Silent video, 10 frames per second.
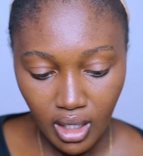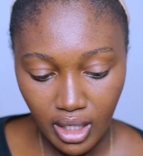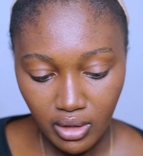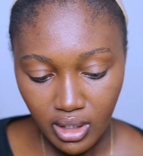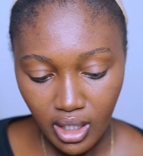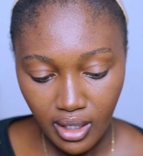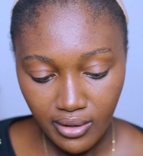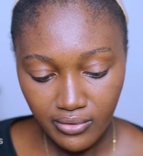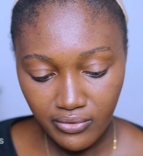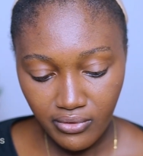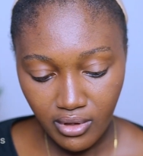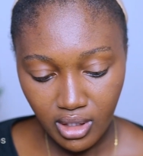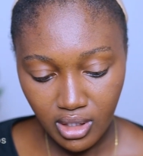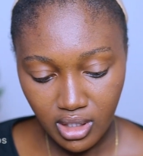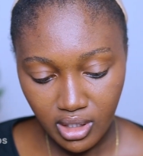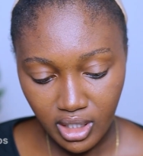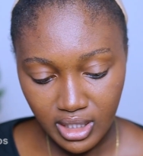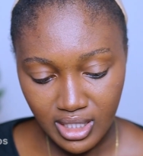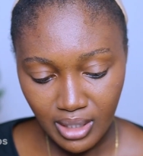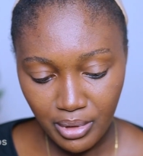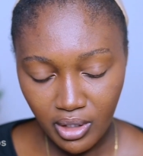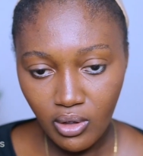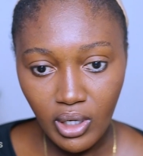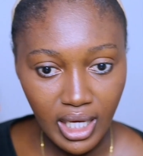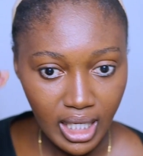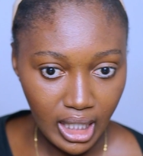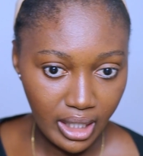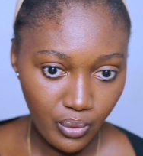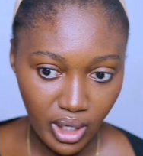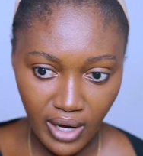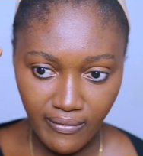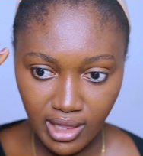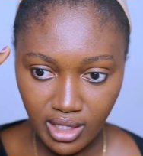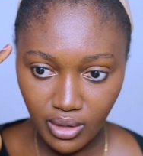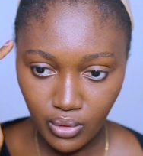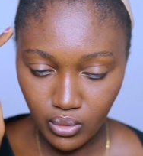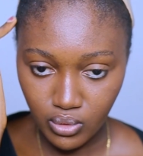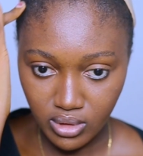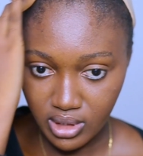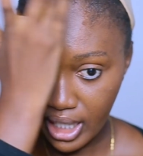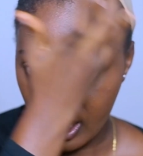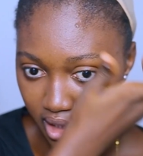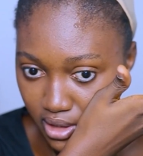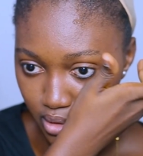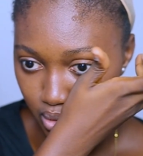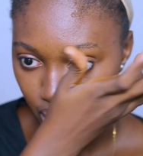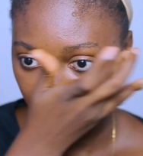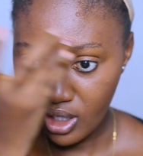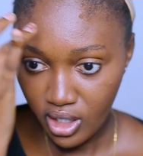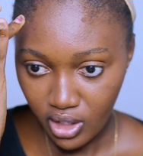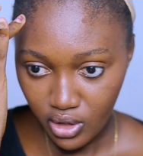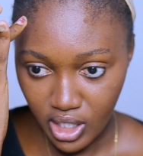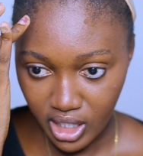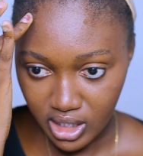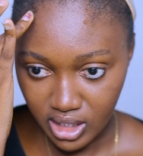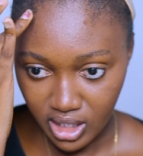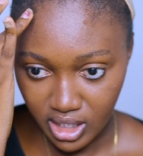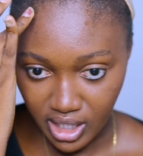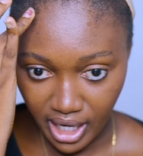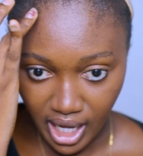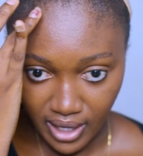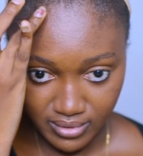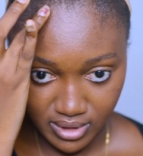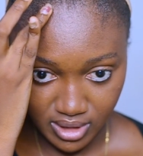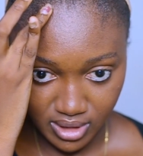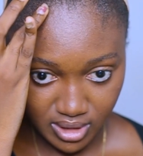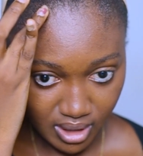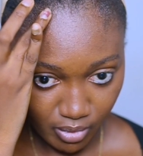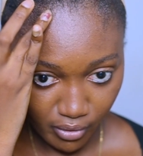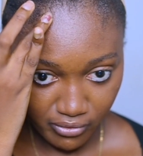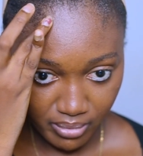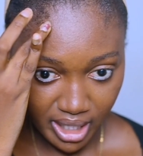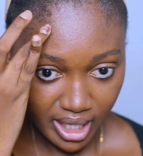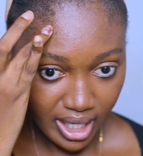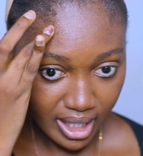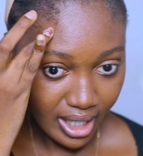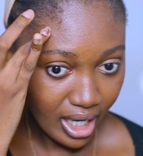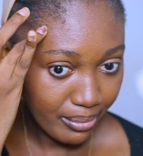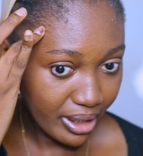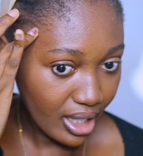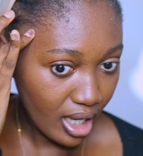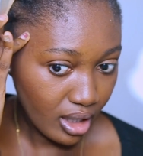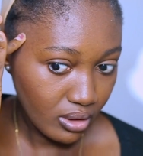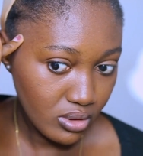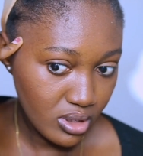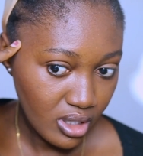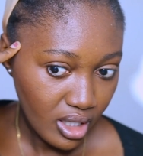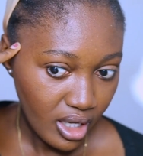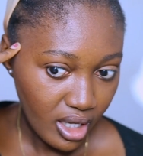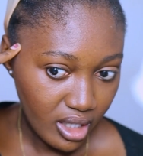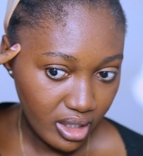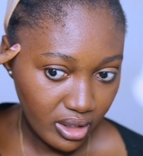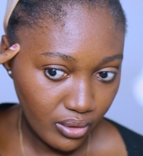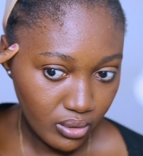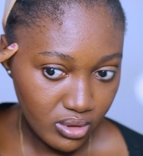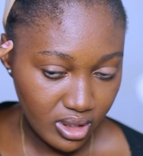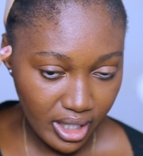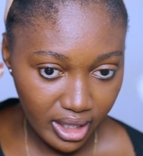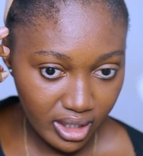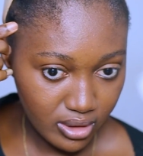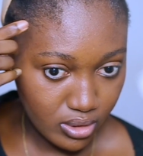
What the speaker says: I don't have a typical hairline where everything goes like this way. You can see that I have some of my hair coming out and then it goes like that.